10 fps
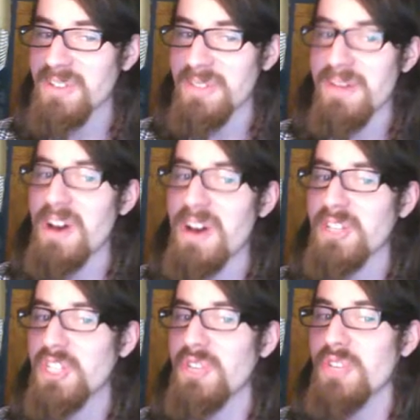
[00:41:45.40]

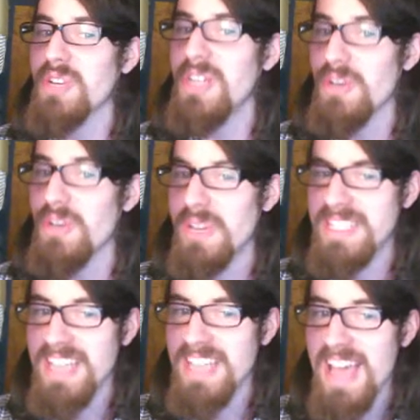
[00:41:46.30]
Archduke
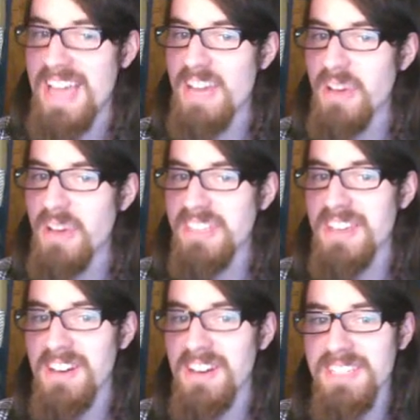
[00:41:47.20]
Lewis, and now I
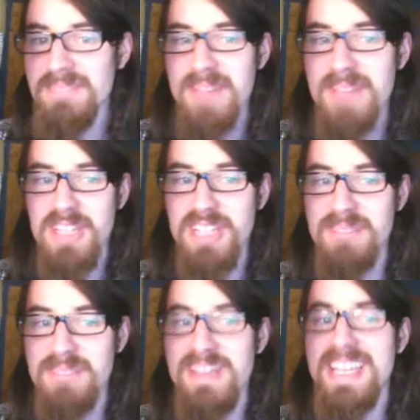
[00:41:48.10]
can't imagine
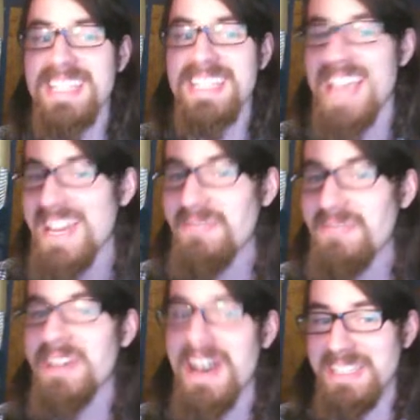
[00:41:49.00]
him as
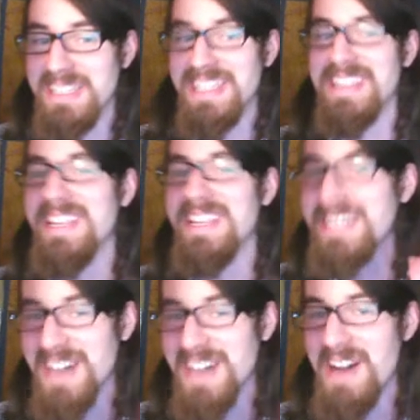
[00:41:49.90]
anyone other than
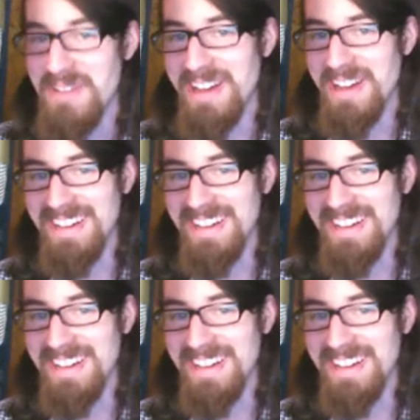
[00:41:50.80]
Linkara.